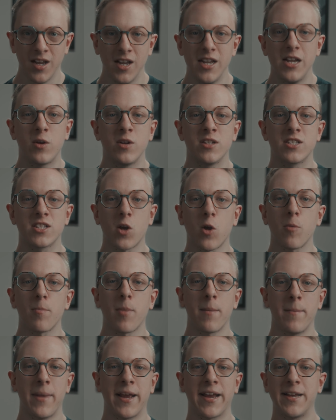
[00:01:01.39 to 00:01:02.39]
You can start
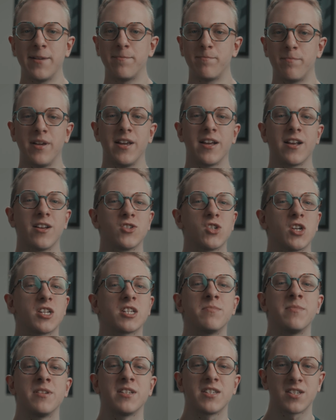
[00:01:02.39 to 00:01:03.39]
by making big
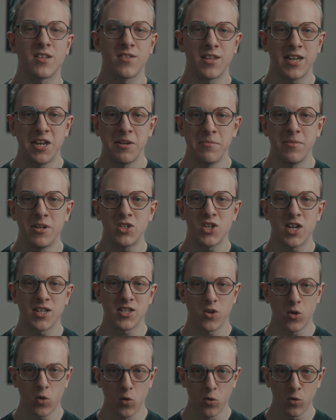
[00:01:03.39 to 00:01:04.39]
adjustments to the image as
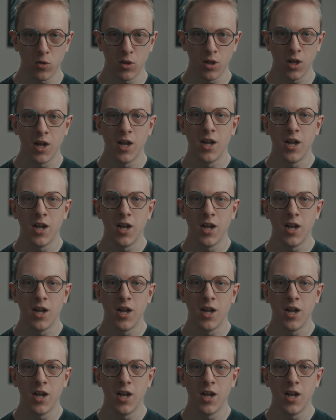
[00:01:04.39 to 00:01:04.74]
a whole,